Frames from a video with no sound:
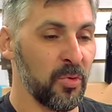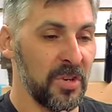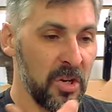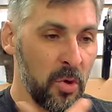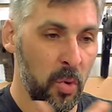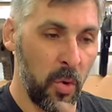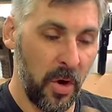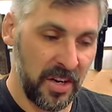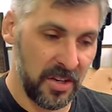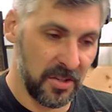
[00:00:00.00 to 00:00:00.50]

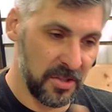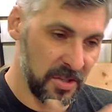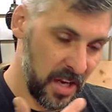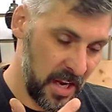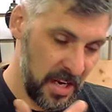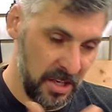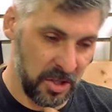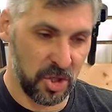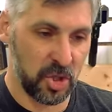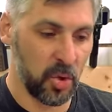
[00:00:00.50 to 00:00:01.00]
requires
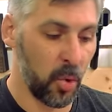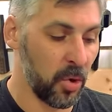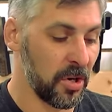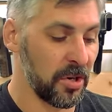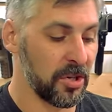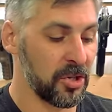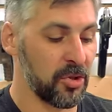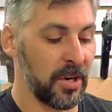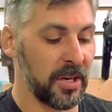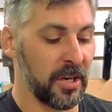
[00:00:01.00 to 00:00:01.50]
a
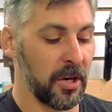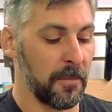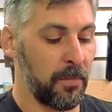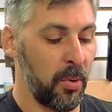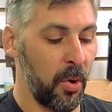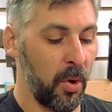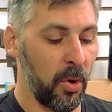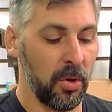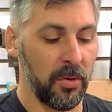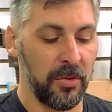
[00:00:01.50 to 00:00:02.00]
shorter trigger
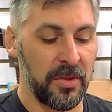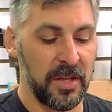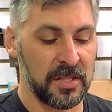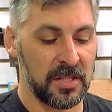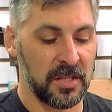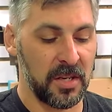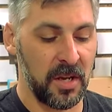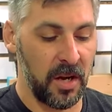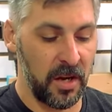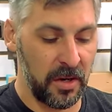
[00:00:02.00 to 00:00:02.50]
pull.
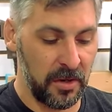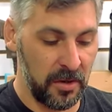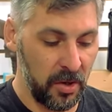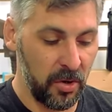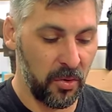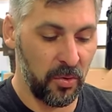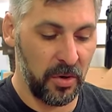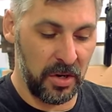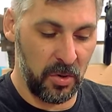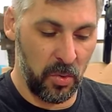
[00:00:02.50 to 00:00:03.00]
This gun
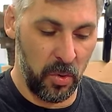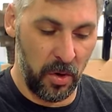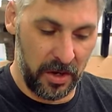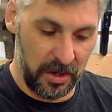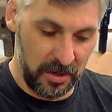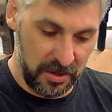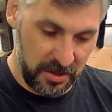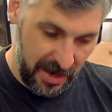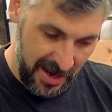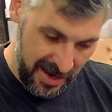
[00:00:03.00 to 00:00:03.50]

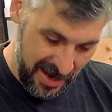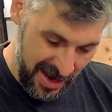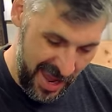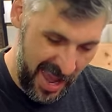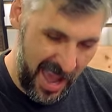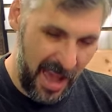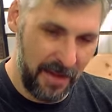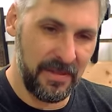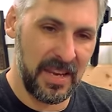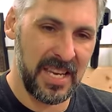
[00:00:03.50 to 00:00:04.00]
requires a
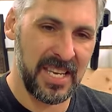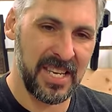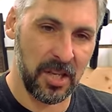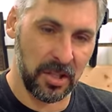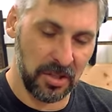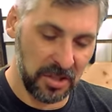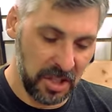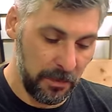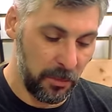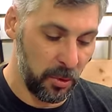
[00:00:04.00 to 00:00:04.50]
heavy,
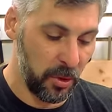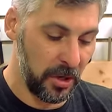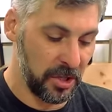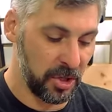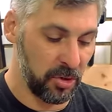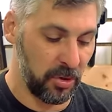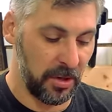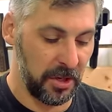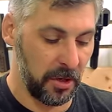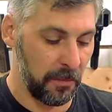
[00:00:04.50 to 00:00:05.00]
deliberate
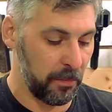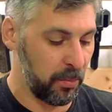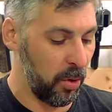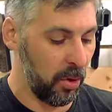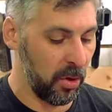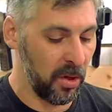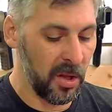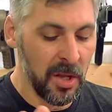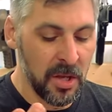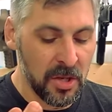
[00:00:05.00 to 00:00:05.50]
trigger
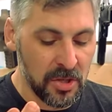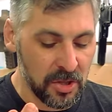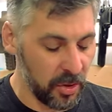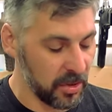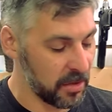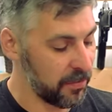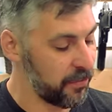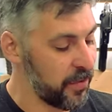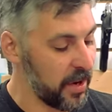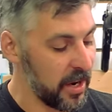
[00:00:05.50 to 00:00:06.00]
pull. So
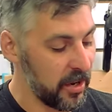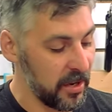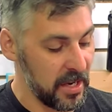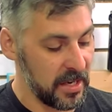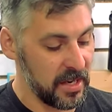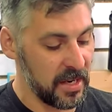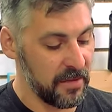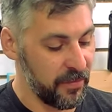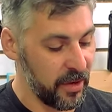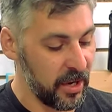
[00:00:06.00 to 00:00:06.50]
it's
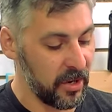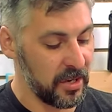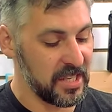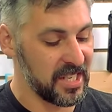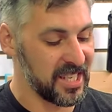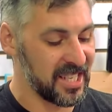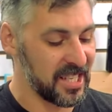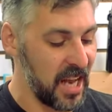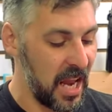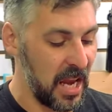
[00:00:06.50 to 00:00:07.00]
very, very
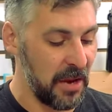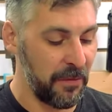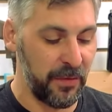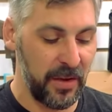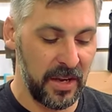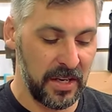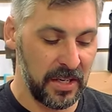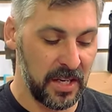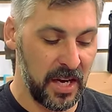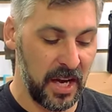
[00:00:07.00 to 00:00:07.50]
safe
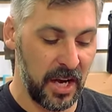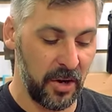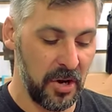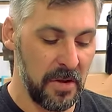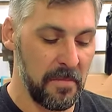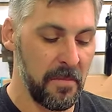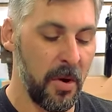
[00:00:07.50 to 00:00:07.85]
in carry